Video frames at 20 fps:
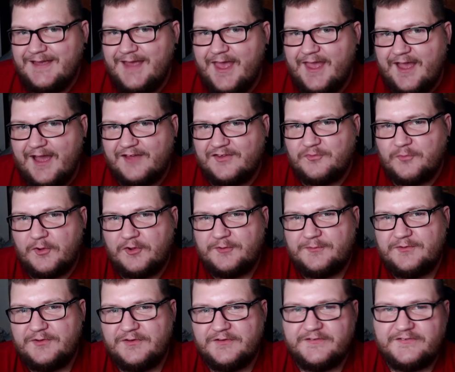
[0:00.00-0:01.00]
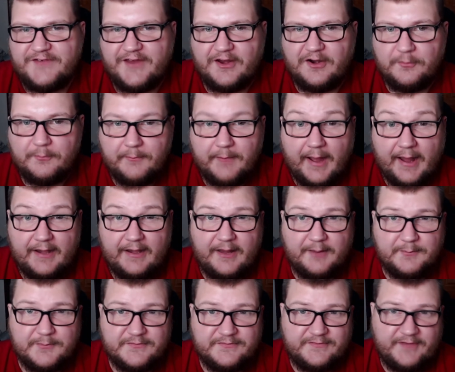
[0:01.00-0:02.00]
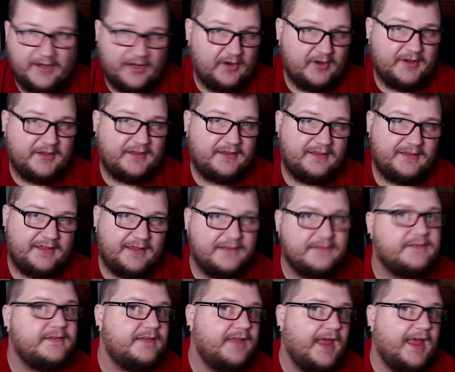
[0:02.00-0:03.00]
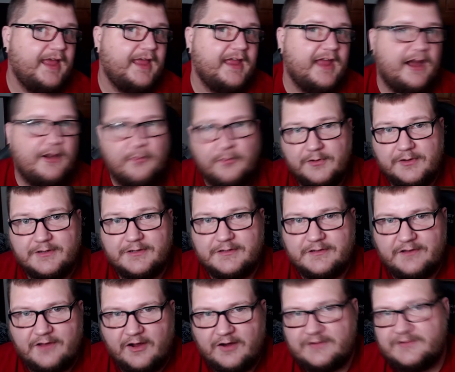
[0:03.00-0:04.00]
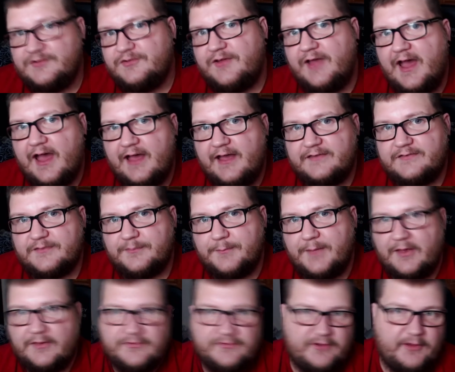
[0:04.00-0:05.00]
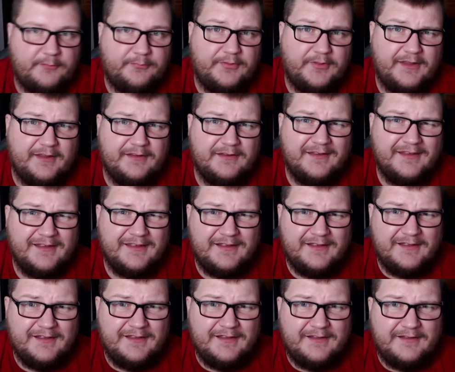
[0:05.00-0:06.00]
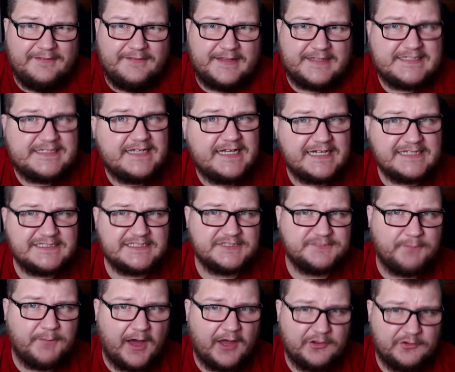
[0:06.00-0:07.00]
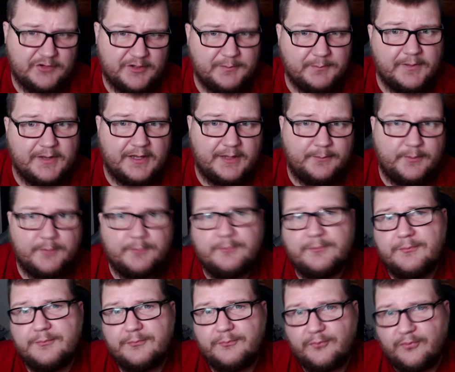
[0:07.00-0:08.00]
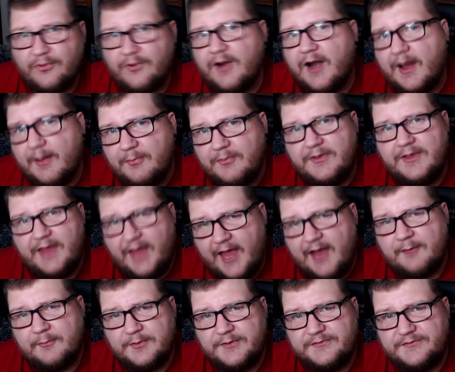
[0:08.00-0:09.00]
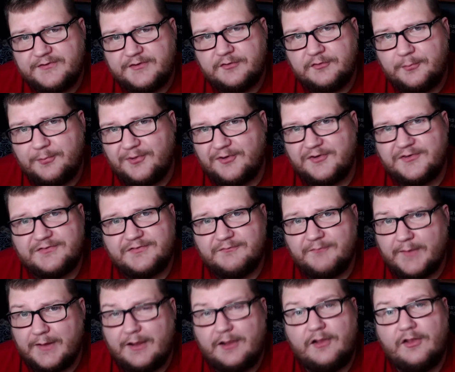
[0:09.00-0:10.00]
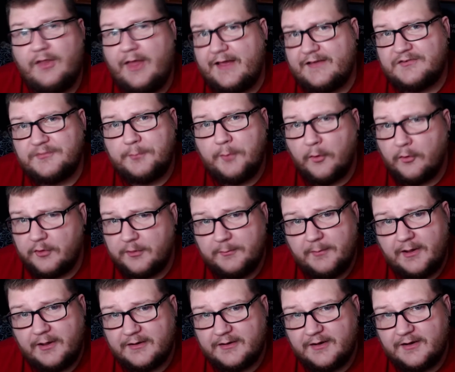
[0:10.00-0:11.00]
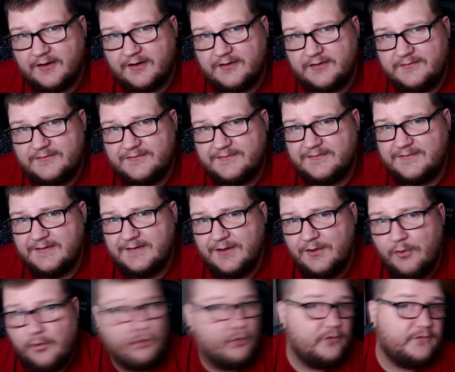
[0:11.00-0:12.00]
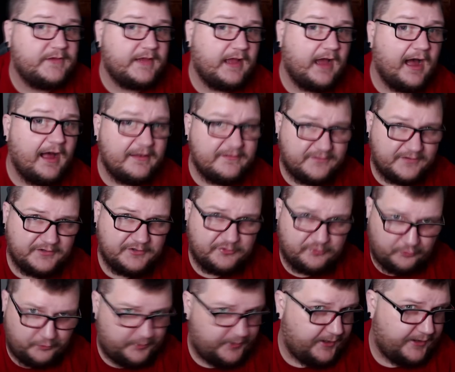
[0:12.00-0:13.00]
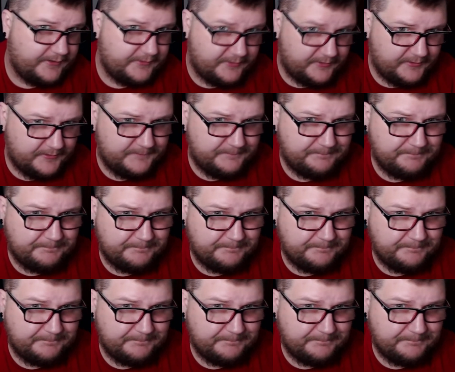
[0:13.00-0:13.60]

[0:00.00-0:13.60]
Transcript: Hey guys, welcome to the channel. My name is Derek, and today I wanted to talk to you guys about something that's not just bothering me, but probably every single person that collects Pokemon cards or is a content creator.